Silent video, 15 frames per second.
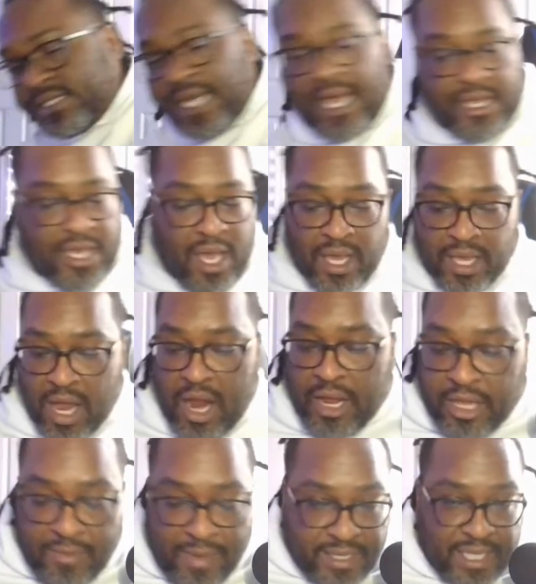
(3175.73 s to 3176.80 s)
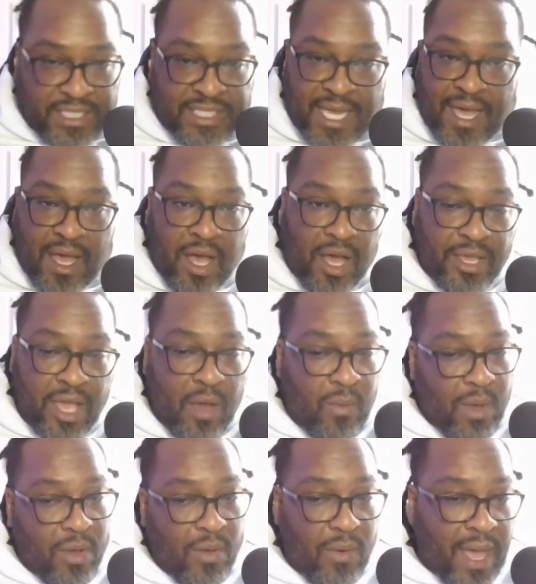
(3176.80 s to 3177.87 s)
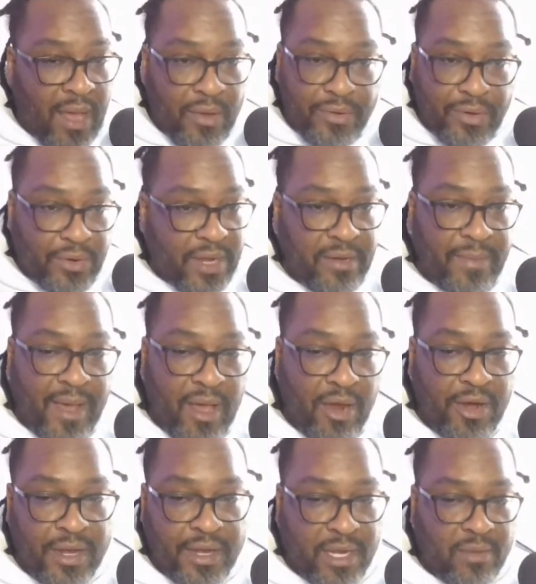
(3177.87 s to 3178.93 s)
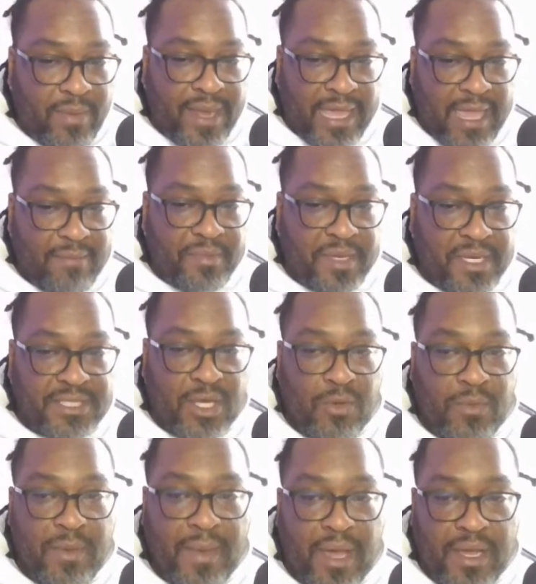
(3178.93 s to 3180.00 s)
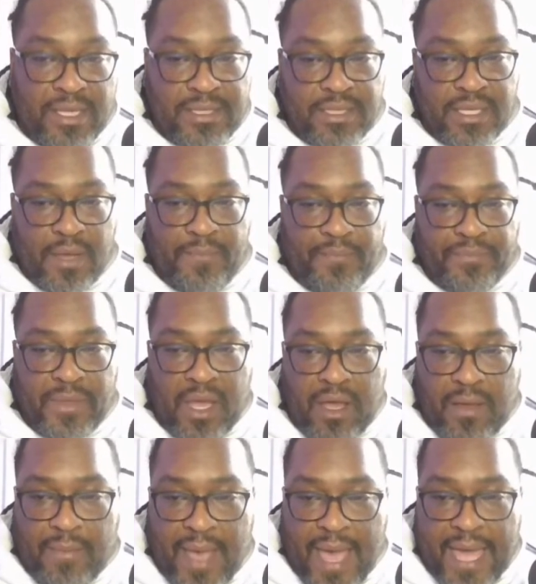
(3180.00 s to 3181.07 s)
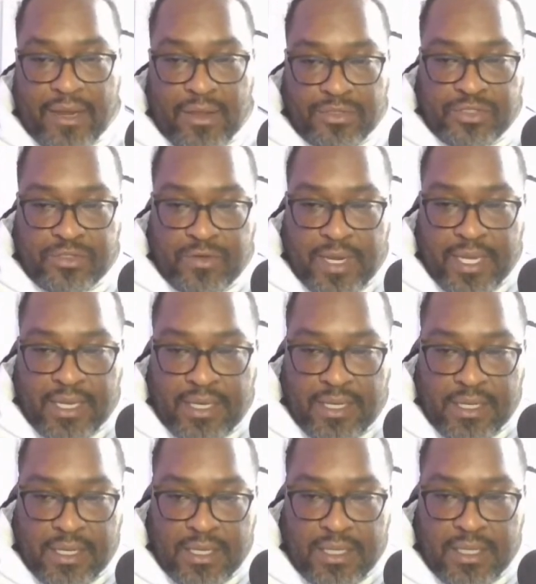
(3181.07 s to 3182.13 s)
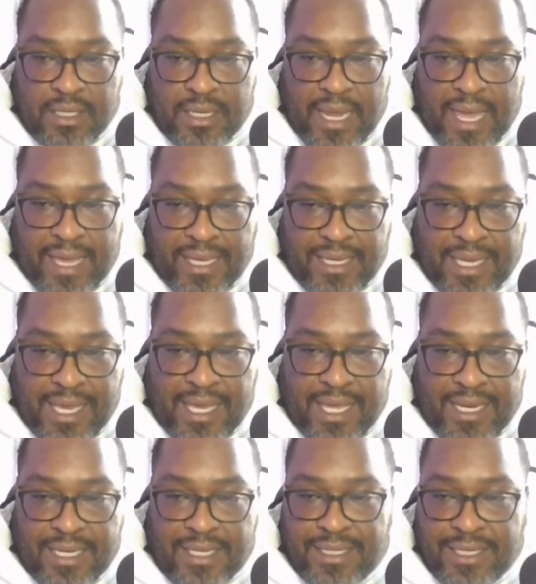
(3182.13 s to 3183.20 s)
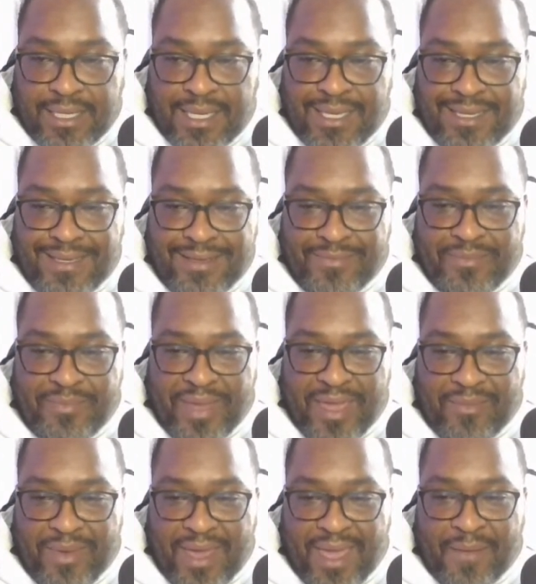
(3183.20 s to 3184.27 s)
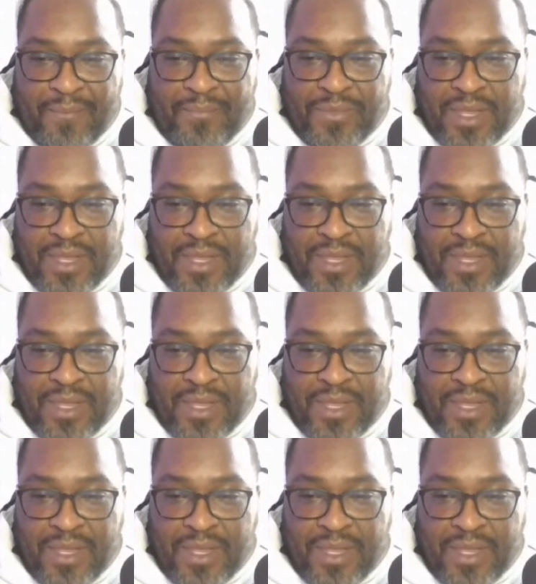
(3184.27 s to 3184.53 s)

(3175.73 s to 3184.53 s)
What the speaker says: Child, y'all can argue about that child all y'all want. I don't know nothing about her, and anybody came to Peter told me about her. So I know Drake, like, yeah, little nigga, payback.